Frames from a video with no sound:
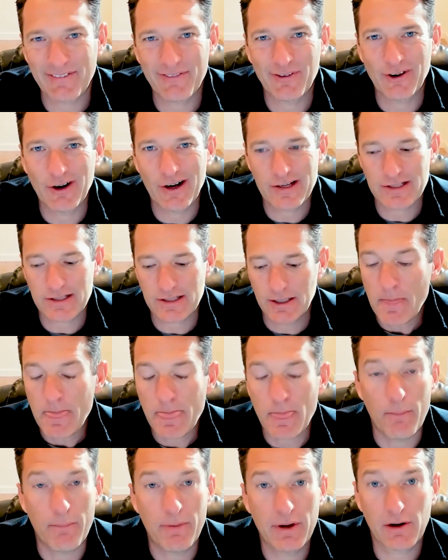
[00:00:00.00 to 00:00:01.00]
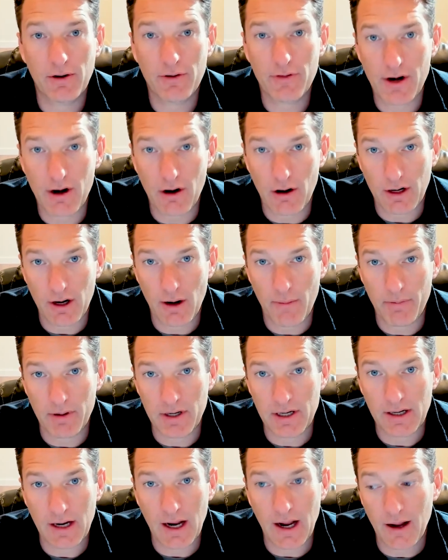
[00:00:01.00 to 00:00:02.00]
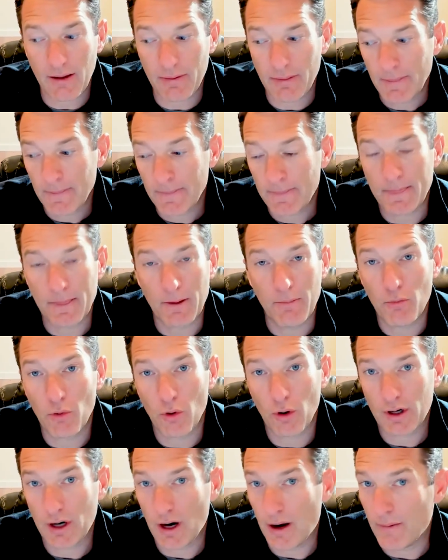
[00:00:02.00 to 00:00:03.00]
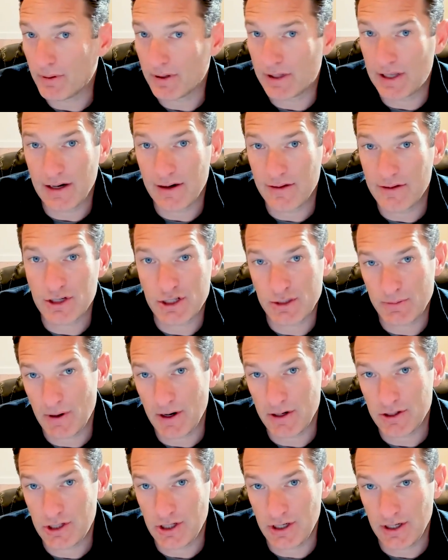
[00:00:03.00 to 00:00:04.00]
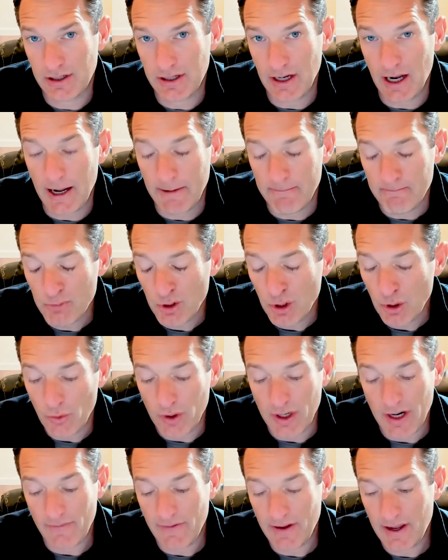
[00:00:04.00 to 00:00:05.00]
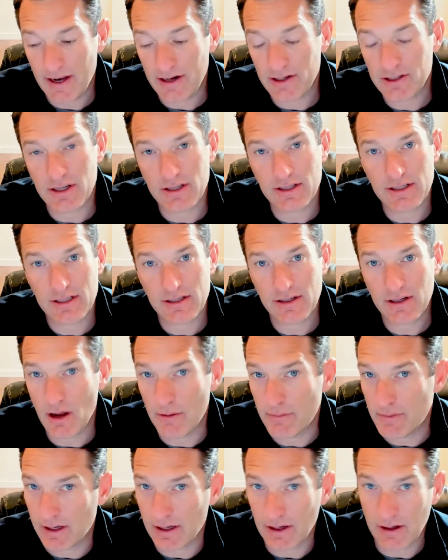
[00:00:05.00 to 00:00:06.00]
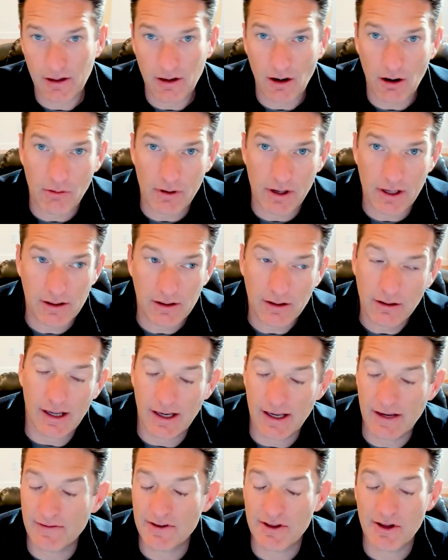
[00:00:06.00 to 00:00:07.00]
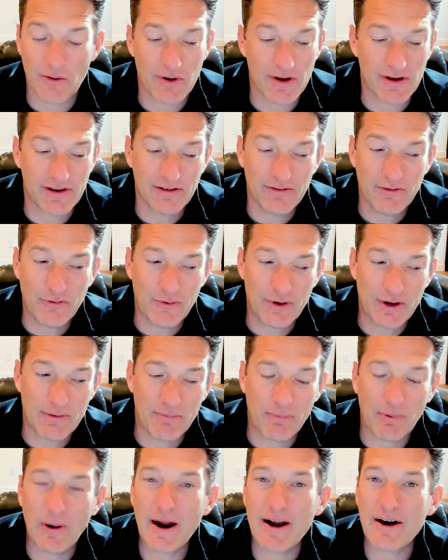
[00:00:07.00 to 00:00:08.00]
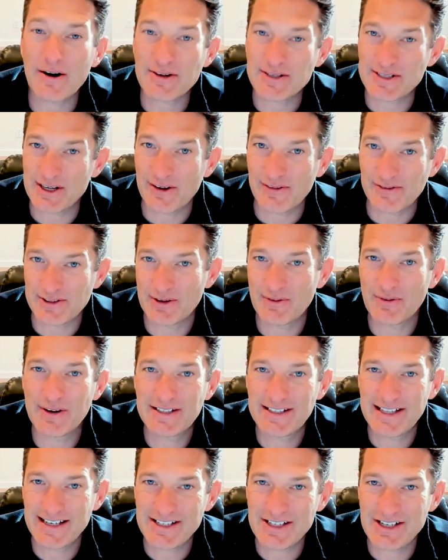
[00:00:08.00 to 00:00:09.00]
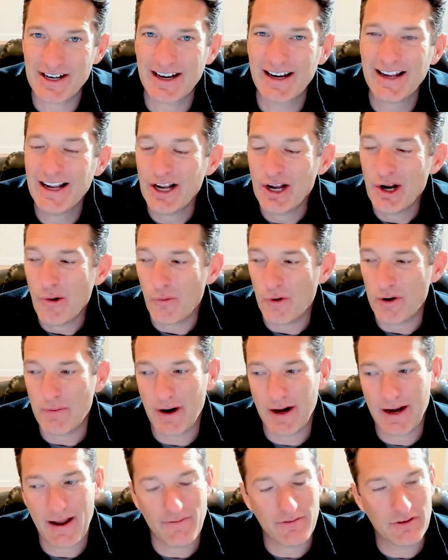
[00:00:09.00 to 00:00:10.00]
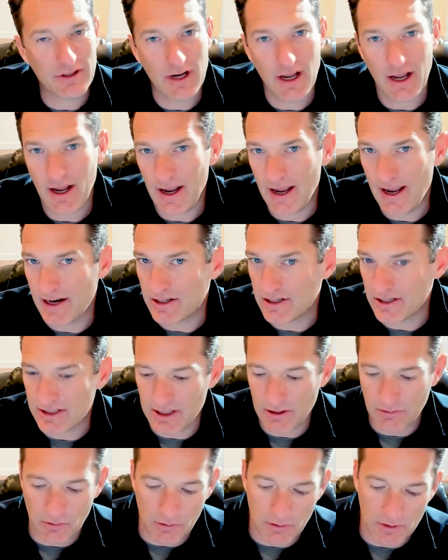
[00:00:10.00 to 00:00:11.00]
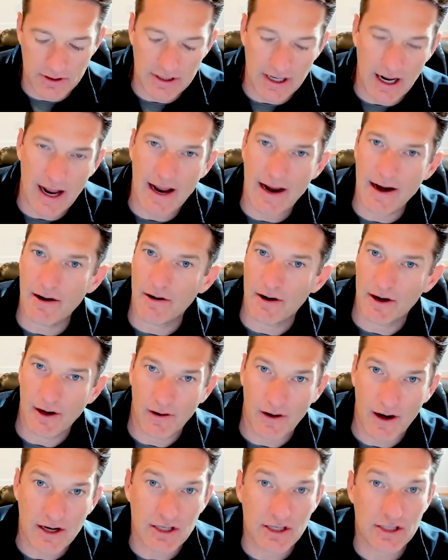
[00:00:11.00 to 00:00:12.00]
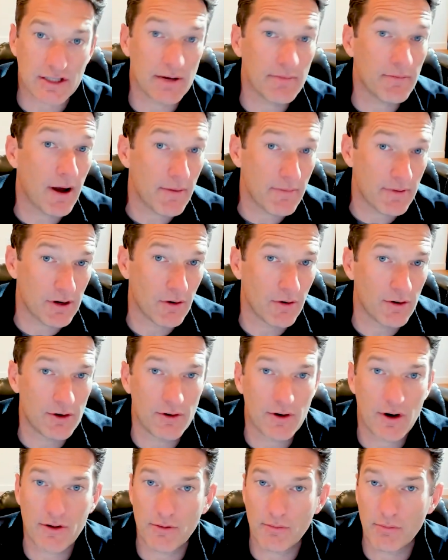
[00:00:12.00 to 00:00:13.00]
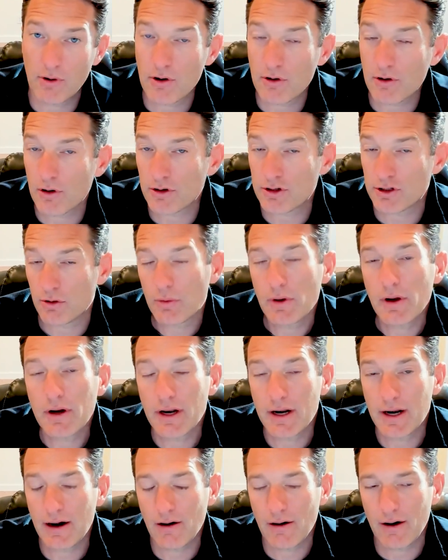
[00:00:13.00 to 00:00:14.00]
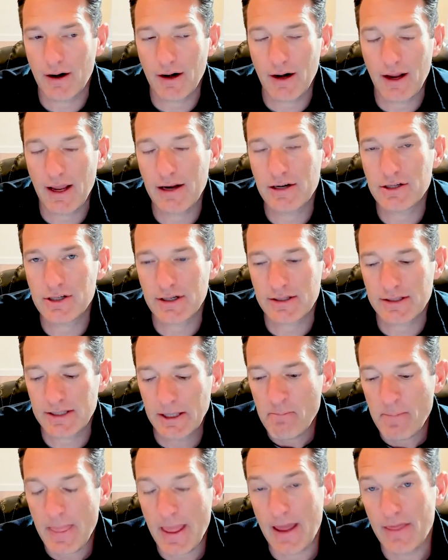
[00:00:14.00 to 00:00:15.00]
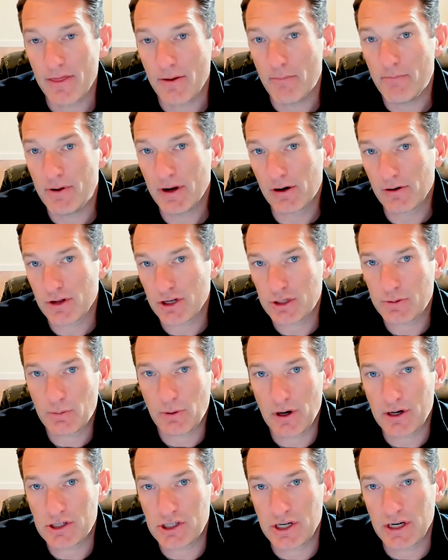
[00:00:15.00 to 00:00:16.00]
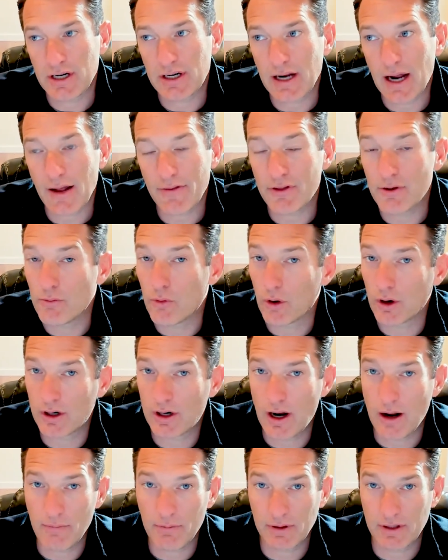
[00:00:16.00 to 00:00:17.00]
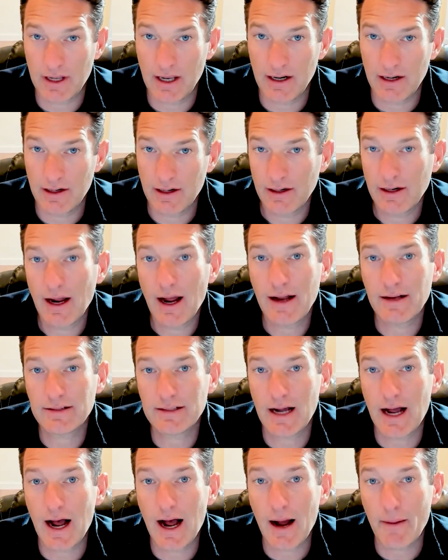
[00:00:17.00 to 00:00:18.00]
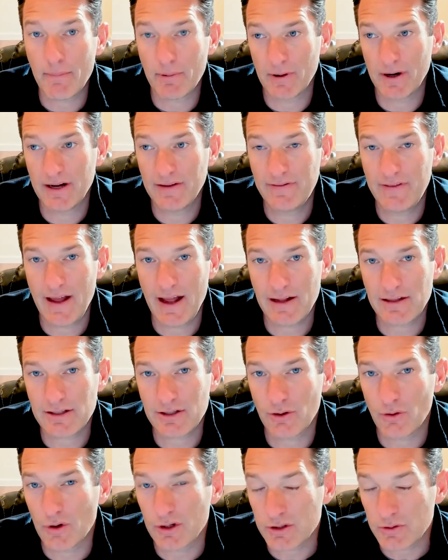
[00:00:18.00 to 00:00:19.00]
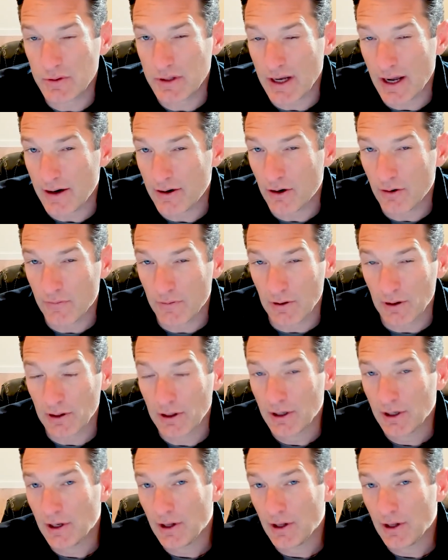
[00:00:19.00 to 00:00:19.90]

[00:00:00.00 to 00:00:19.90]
for us. The bigger that our company got, the more complicated this spreadsheet got. We'd have agents coming and going, even though we pride ourselves on retention. We might have agents that were retiring or agents that might be going to another brokerage, or we would inherit agents. And the bigger the spreadsheet got, the more complicated it got to operate that. So once we got over